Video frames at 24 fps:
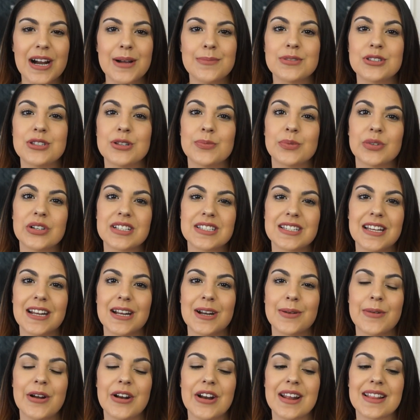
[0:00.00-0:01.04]
I'm super
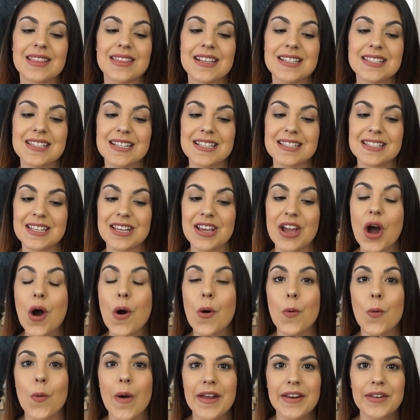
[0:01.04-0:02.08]
excited about it. This is the
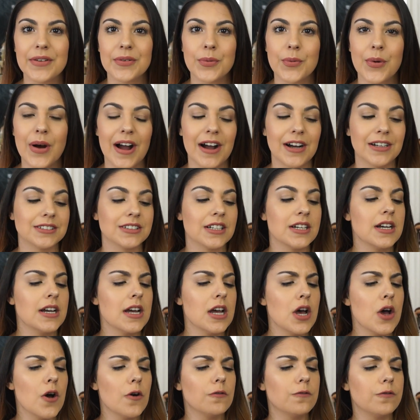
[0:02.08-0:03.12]
Wet n Wild
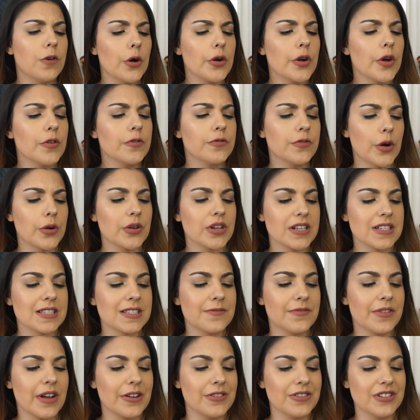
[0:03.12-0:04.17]
Photo Focus
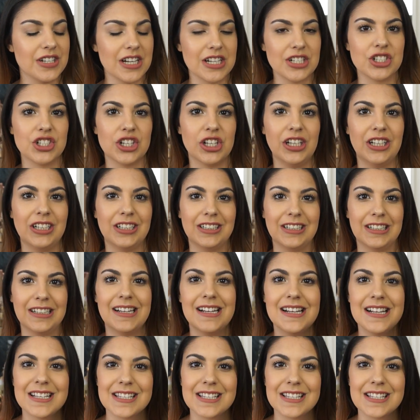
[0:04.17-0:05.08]
Foundation.